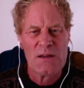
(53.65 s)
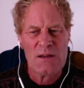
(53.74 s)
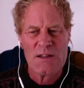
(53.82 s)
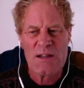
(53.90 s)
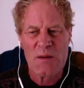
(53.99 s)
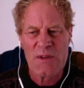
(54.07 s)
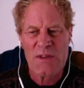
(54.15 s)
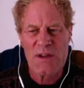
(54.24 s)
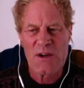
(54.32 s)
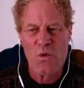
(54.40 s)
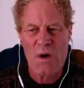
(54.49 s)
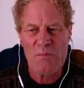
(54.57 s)
some of the
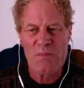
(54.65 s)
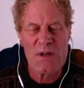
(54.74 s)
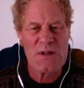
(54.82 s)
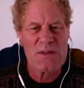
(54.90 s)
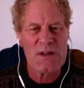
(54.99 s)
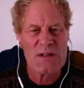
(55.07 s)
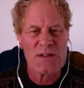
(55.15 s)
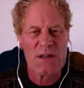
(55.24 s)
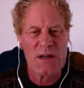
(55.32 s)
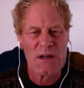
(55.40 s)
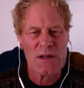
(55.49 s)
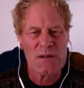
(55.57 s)
equipment that
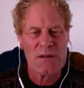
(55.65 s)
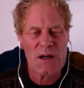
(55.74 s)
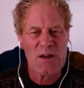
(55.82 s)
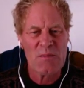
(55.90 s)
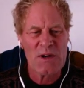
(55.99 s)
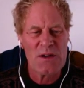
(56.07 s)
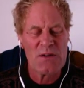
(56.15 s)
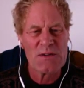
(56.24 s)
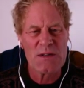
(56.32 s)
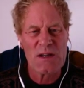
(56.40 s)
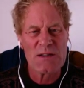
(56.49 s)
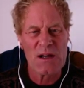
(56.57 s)
I've been
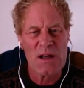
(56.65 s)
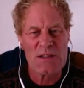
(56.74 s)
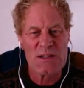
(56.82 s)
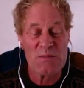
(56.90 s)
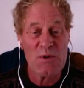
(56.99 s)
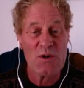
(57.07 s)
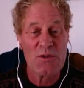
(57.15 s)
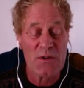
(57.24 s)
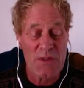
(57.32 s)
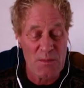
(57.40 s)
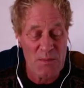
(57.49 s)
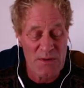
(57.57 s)
using is a lot smoother
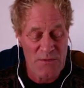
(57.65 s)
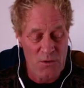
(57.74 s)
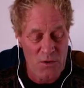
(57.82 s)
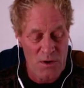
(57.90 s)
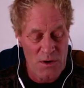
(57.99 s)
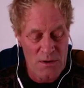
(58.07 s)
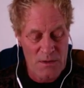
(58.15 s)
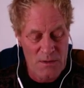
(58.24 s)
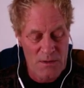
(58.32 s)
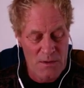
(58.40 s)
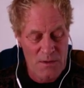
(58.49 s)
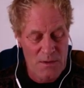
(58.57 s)
than before.
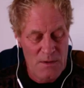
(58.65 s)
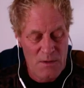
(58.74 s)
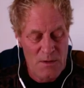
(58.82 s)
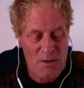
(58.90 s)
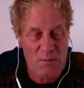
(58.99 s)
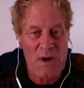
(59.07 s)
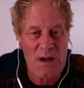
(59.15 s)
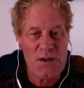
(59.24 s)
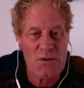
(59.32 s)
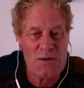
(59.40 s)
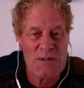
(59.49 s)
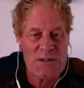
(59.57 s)
My
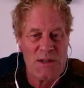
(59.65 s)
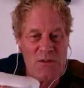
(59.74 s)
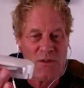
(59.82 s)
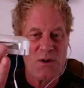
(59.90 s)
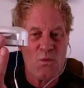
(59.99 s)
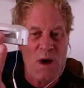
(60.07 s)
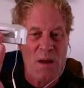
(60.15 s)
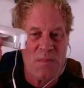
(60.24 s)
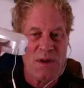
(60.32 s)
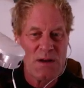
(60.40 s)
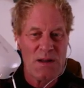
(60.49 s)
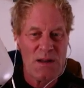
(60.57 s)
new secret
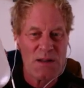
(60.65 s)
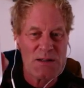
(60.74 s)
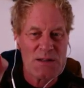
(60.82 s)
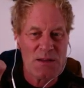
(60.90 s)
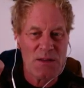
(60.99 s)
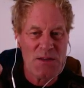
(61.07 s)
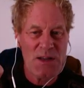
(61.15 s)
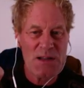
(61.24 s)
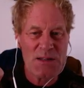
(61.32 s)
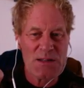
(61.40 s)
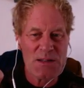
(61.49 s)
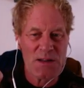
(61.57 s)
weapon is
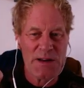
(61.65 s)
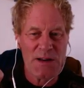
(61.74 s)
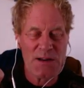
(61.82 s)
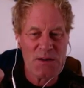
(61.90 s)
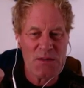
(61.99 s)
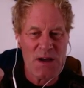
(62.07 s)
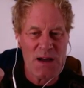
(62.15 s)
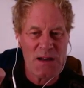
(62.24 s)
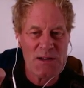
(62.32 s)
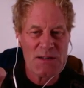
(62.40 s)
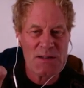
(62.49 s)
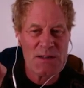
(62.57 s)
this little
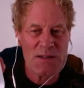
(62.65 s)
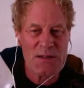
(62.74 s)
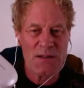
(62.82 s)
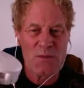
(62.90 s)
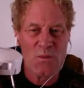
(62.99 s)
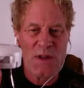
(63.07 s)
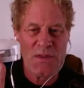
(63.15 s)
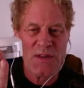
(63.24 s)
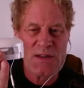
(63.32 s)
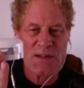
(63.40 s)
device, and what this